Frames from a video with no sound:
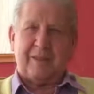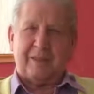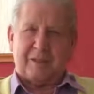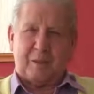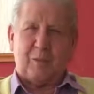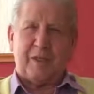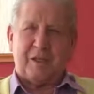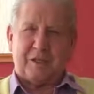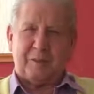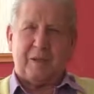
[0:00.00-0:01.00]
Someone
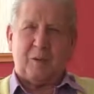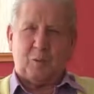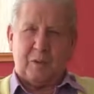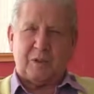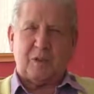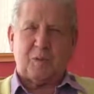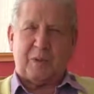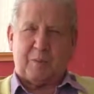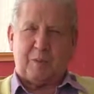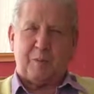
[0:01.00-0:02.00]
estimated once there's
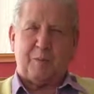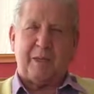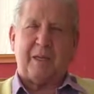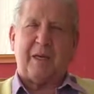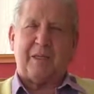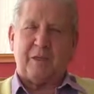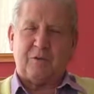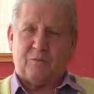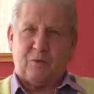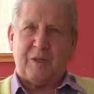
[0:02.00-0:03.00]
probably at
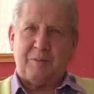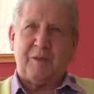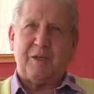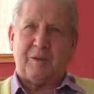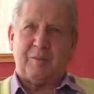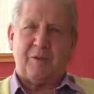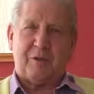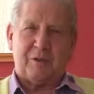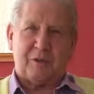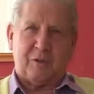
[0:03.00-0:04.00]
least 40 million
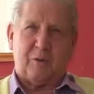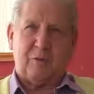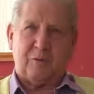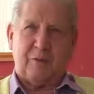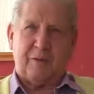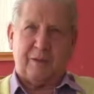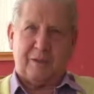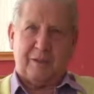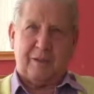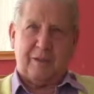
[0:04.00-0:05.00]
Americans alone who've read it.
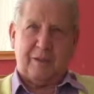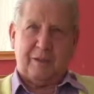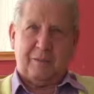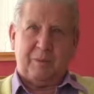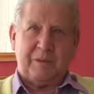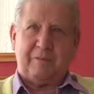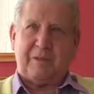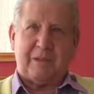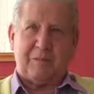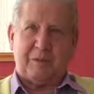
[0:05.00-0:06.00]
Yeah. Because
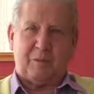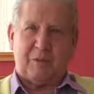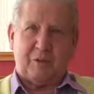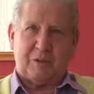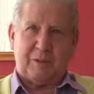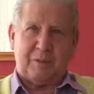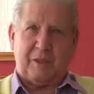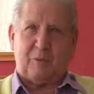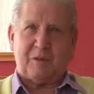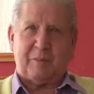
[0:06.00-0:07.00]
every time someone goes someplace,
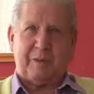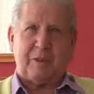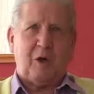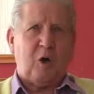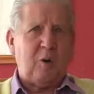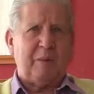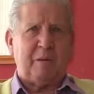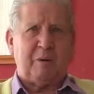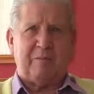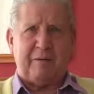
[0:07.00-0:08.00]
they always come back, "Oh, I met
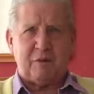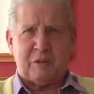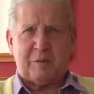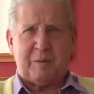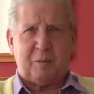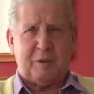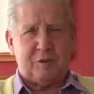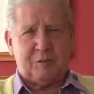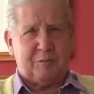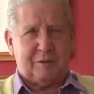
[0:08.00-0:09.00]
about 5 or 6 people that
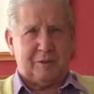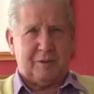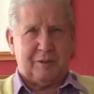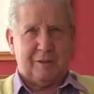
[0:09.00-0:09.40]
read your book."